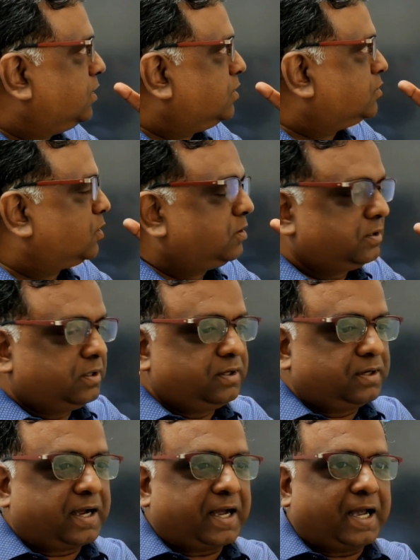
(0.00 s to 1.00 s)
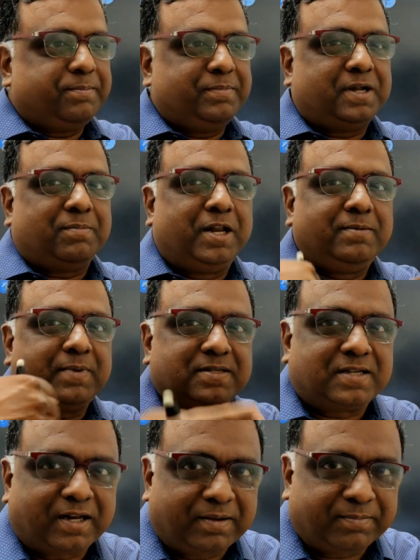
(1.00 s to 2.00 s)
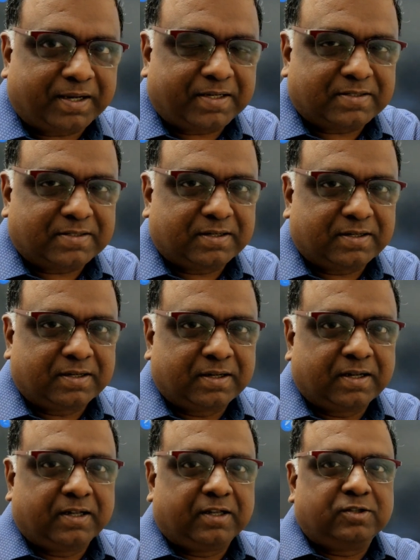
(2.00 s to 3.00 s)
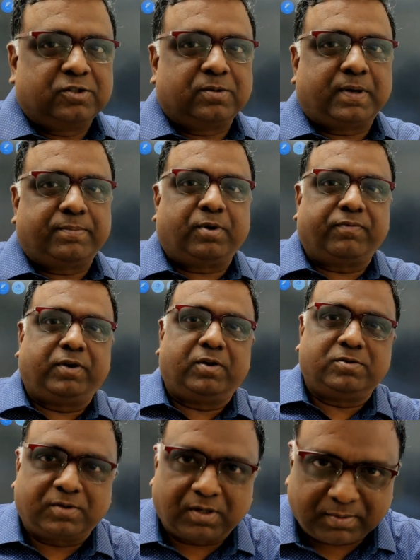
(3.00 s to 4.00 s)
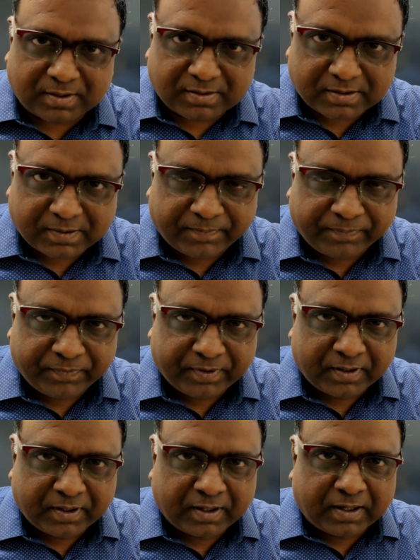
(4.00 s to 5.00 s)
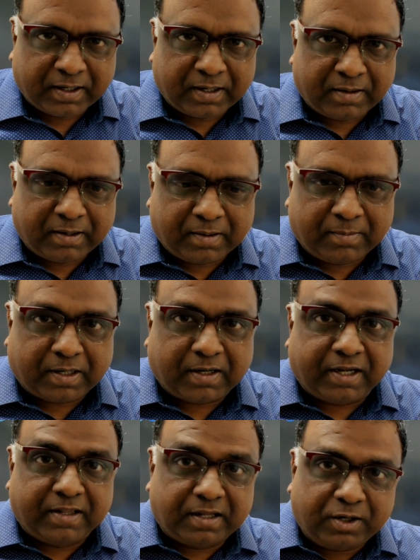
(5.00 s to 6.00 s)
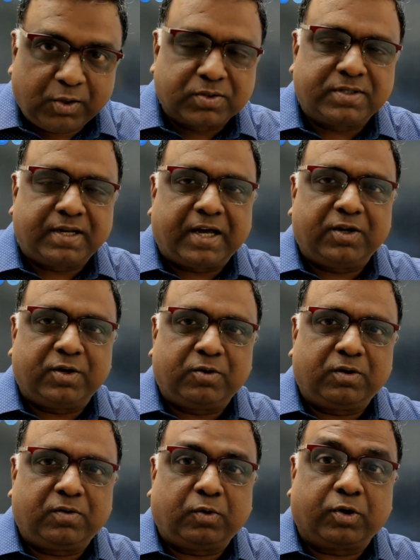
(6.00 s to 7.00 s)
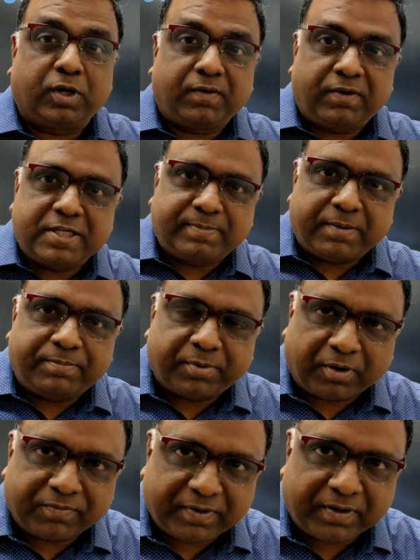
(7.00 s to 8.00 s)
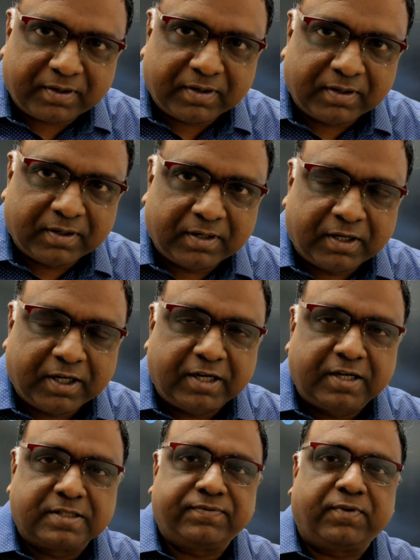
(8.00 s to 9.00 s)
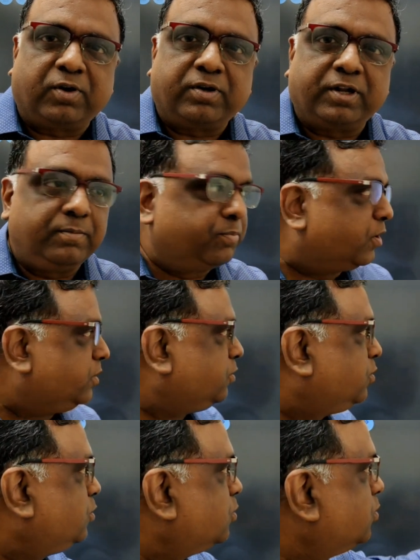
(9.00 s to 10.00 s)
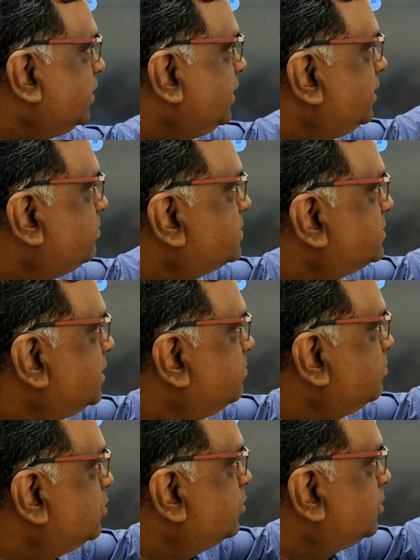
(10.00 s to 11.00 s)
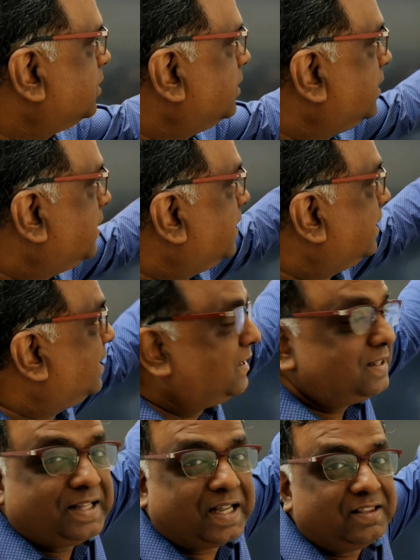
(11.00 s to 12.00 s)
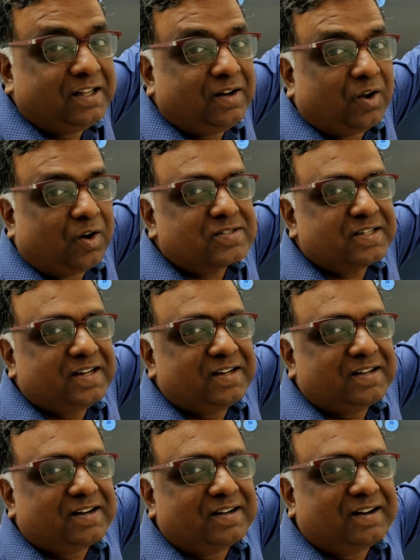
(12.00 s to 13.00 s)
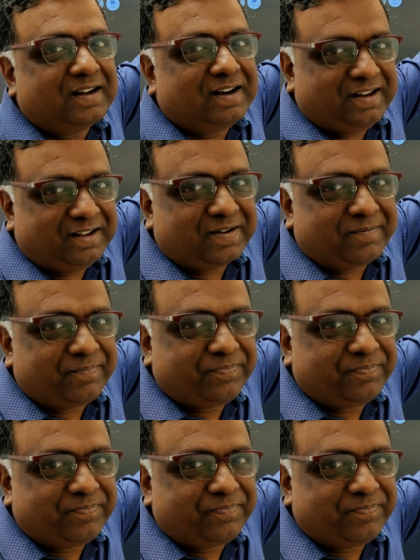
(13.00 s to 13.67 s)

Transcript: So I'm doubling my selling price. So my profit also doubles. But in the new scenario, whatever is my profit, it is 14.28% more than the loss incurred earlier.